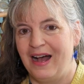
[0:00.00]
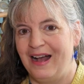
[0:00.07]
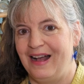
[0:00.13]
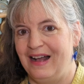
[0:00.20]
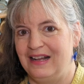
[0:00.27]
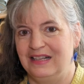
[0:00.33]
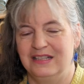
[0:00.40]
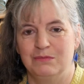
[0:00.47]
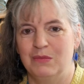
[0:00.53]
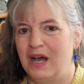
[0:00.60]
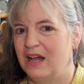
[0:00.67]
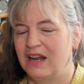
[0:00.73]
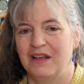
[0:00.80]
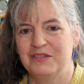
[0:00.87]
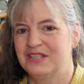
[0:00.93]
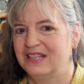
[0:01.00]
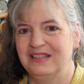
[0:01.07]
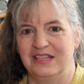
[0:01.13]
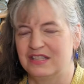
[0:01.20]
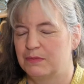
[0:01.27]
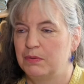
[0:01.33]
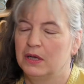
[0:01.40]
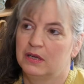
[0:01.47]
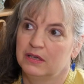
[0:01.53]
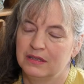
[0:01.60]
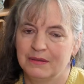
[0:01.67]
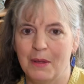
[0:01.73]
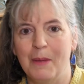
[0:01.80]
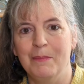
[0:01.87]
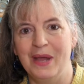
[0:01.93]
and I've said this
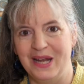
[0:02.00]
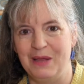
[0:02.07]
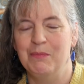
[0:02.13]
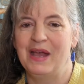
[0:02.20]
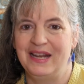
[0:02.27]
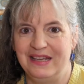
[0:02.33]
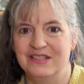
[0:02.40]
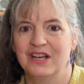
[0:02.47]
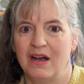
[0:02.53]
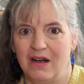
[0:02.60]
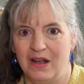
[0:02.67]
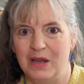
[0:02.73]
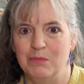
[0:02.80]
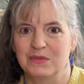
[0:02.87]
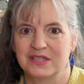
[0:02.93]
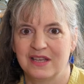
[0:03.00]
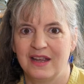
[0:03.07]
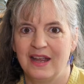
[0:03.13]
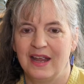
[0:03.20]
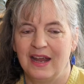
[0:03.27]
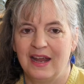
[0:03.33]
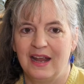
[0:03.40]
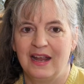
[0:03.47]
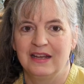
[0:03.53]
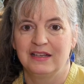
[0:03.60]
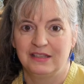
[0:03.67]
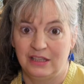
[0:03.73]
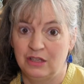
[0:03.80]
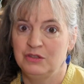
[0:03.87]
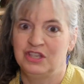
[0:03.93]
many times,
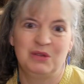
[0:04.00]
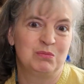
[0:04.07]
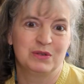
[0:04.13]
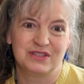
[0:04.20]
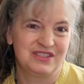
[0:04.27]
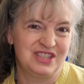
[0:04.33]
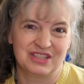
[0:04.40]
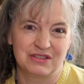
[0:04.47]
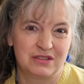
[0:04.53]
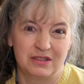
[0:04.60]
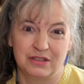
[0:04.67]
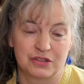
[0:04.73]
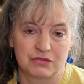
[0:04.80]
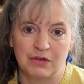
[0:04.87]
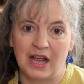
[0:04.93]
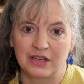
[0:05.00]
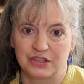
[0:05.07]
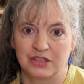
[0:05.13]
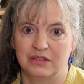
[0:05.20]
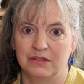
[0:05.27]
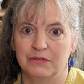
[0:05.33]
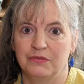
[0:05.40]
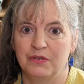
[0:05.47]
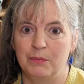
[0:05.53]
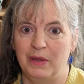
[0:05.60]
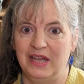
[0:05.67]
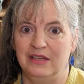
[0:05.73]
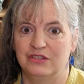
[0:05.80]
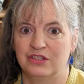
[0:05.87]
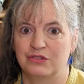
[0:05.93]
YouTube was just a distraction for
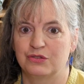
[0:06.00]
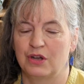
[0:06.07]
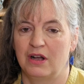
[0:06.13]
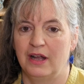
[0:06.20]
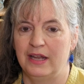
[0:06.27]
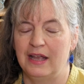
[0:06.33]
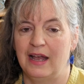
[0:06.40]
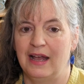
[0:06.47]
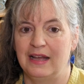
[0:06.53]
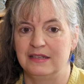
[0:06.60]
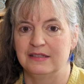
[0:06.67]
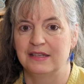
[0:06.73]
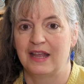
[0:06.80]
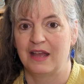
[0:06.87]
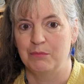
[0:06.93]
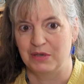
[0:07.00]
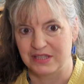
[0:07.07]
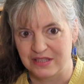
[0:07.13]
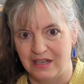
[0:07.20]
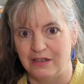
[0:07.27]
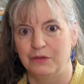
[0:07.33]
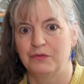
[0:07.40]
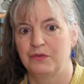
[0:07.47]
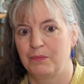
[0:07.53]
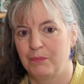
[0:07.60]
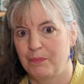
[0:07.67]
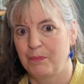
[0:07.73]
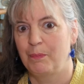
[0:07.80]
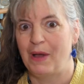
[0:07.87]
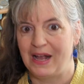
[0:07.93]
me to try and get myself
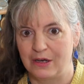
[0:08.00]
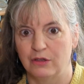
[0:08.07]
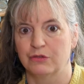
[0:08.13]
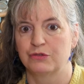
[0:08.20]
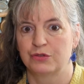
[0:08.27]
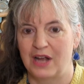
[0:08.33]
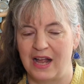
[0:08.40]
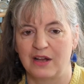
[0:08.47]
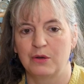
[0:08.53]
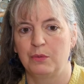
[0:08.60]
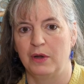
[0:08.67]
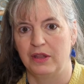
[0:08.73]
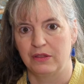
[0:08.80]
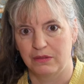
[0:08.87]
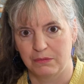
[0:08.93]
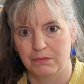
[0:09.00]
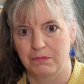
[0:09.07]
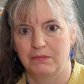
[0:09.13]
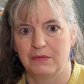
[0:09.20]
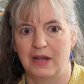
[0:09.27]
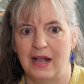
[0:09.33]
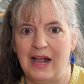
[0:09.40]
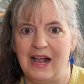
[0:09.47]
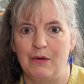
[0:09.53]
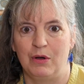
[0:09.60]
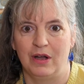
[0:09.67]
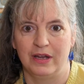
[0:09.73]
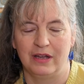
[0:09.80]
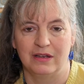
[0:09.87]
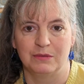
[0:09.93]
back on track with how
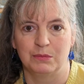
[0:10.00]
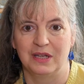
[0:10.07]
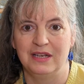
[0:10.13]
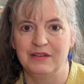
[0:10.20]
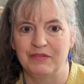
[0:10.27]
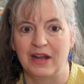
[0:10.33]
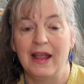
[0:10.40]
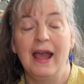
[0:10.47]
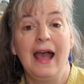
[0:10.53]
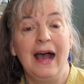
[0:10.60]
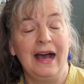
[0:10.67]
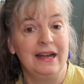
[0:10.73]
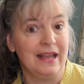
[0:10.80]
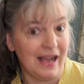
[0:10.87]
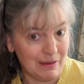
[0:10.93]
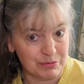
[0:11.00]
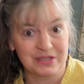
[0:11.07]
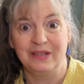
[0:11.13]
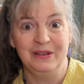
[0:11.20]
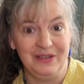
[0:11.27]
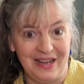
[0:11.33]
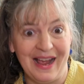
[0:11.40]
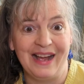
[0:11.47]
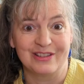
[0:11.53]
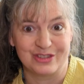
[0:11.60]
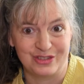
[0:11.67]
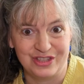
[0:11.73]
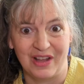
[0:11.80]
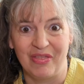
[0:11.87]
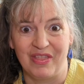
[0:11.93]
I earn my living. And it absolutely has
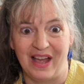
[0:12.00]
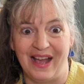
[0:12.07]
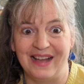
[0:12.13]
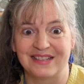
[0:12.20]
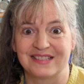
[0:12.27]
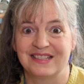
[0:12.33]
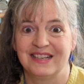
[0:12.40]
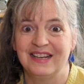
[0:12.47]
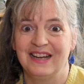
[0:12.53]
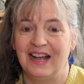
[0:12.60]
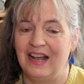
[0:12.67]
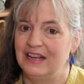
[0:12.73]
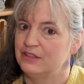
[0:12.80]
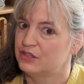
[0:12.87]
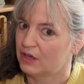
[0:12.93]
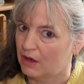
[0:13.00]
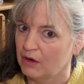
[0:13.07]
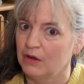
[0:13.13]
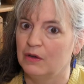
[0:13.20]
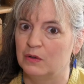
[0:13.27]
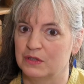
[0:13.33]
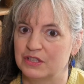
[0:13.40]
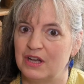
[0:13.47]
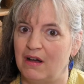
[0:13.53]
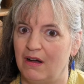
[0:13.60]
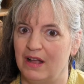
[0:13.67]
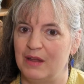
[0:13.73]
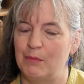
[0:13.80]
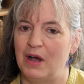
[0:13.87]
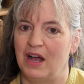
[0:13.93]
done that. It took a long
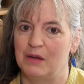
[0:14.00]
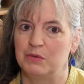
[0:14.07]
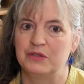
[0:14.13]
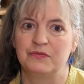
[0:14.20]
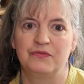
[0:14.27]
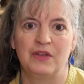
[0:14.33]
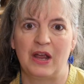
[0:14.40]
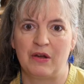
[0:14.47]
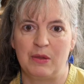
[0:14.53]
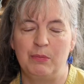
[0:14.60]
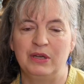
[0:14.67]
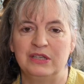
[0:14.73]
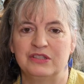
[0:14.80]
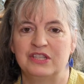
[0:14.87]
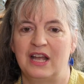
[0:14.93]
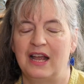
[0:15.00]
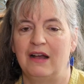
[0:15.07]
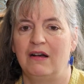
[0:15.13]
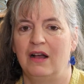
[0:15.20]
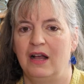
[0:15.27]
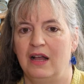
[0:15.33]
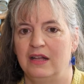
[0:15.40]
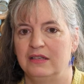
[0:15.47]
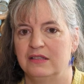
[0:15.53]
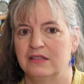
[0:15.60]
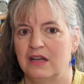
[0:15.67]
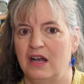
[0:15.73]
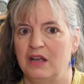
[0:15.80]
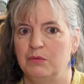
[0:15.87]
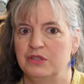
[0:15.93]
time. I was very burnt out, and
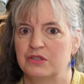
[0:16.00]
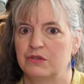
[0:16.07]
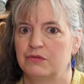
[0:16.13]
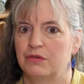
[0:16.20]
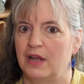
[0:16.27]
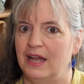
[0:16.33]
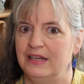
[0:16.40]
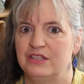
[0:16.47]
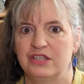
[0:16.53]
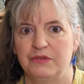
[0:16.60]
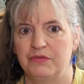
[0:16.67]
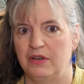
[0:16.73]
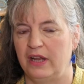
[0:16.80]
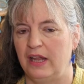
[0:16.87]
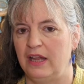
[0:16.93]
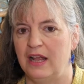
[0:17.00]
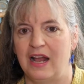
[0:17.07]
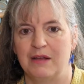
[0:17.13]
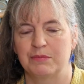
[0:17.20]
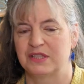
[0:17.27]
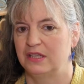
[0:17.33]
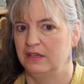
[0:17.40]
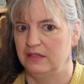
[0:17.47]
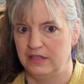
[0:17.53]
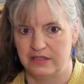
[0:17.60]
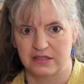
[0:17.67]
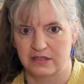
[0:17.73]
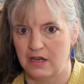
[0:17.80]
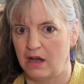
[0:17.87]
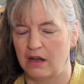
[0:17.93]
I was creatively absolutely
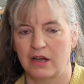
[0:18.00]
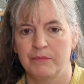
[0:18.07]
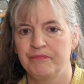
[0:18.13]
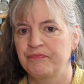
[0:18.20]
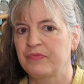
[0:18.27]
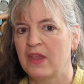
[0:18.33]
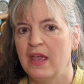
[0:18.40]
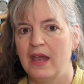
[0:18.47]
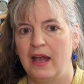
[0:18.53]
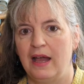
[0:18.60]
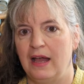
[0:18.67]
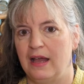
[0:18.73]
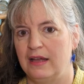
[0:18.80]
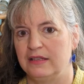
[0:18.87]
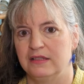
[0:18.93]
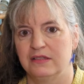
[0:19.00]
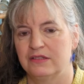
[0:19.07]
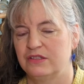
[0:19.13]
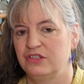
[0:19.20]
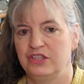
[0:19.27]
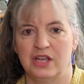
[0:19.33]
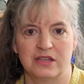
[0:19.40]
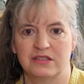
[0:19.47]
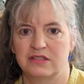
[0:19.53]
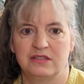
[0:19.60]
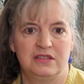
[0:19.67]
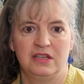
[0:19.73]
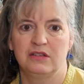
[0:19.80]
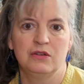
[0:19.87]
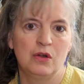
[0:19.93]
stuck, and just
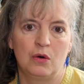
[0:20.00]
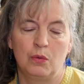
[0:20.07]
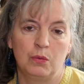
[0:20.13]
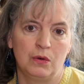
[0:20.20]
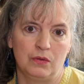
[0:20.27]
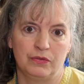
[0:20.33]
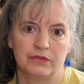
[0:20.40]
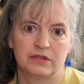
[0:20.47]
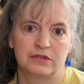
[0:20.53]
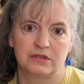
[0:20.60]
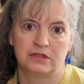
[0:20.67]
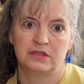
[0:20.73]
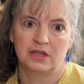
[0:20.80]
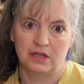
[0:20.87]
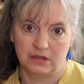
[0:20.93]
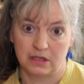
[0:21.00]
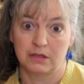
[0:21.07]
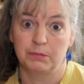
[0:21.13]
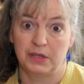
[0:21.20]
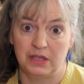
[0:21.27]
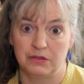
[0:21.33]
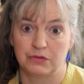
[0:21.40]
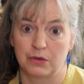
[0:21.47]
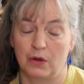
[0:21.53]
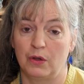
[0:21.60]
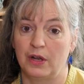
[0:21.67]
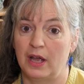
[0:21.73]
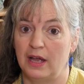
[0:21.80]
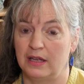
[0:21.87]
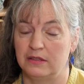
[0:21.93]
did not want to turn the computer on
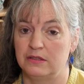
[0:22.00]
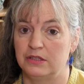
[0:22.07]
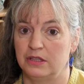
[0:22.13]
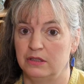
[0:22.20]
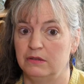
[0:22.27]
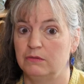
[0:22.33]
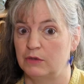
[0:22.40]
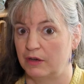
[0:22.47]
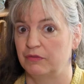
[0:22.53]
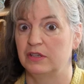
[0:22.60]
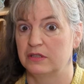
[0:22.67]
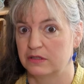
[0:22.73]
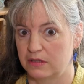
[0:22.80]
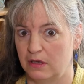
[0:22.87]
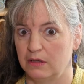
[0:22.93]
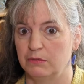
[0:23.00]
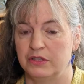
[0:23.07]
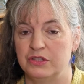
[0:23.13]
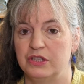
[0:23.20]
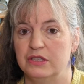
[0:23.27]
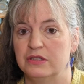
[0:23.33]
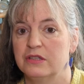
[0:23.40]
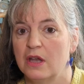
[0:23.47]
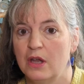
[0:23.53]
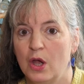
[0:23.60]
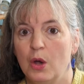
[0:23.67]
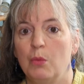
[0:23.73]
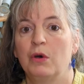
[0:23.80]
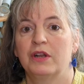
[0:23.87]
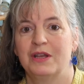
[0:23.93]
and do graphic design, which is
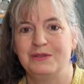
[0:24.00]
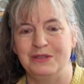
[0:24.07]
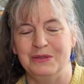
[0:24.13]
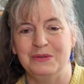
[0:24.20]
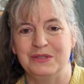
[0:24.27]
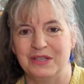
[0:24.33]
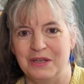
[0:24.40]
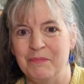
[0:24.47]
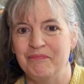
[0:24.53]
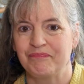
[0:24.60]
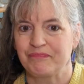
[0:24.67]
what I do to,